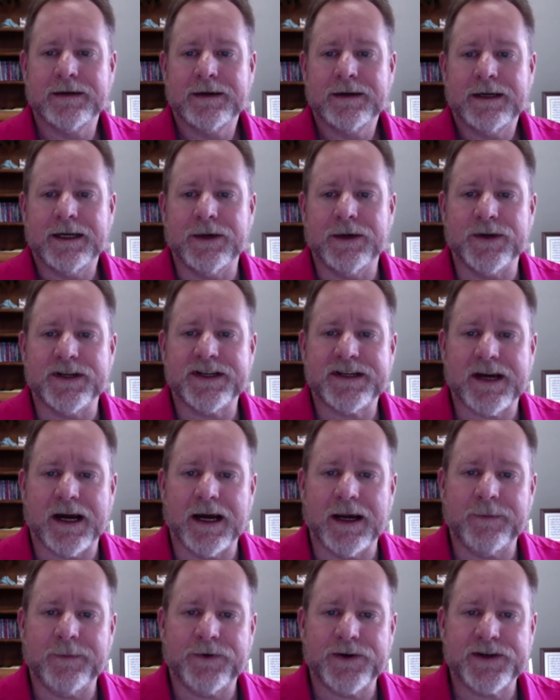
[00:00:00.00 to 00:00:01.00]
It was
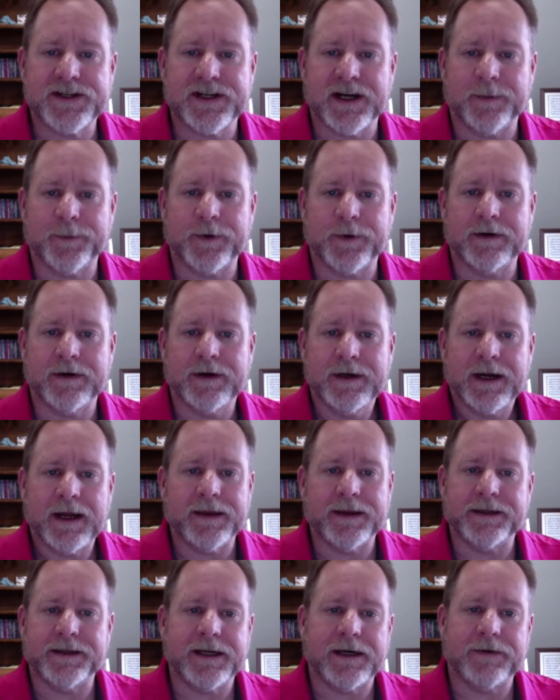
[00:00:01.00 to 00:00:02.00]
time for supper, and
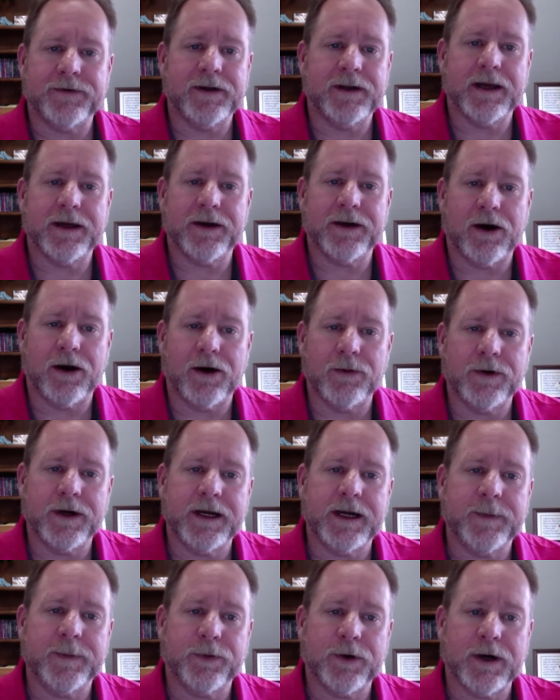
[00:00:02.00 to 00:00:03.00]
the devil had
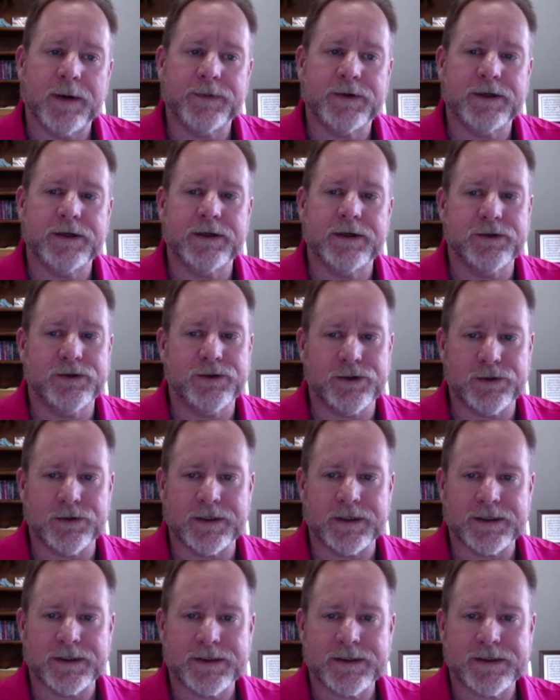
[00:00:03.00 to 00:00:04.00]
already prompted
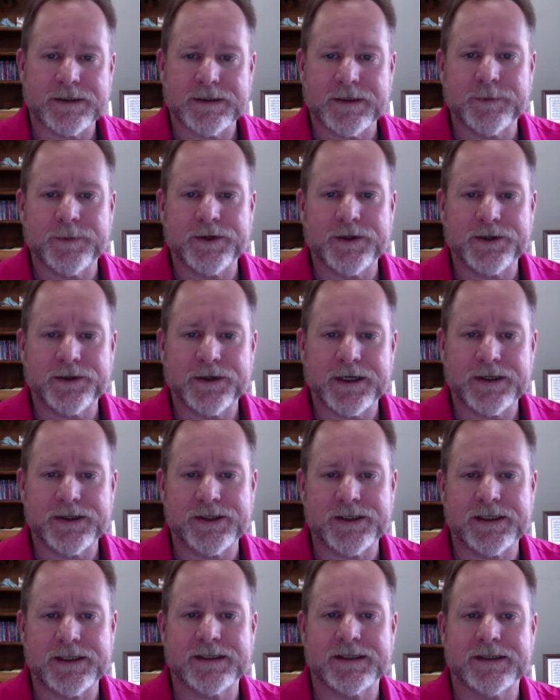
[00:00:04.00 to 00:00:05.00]
Judas to betray
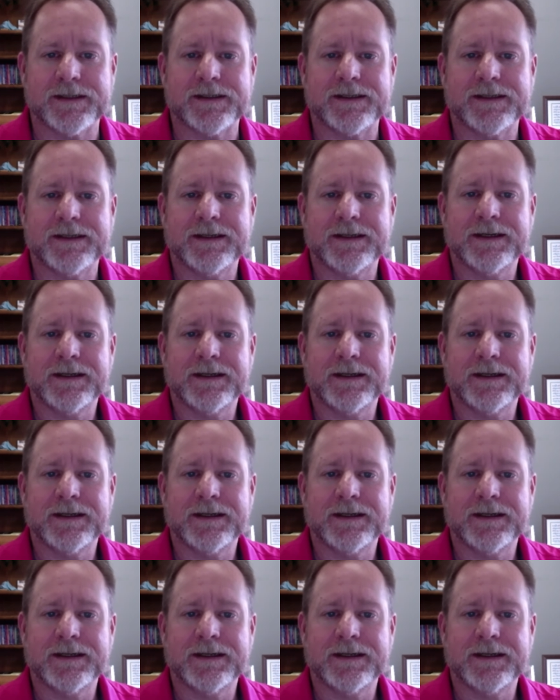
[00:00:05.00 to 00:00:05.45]
Jesus.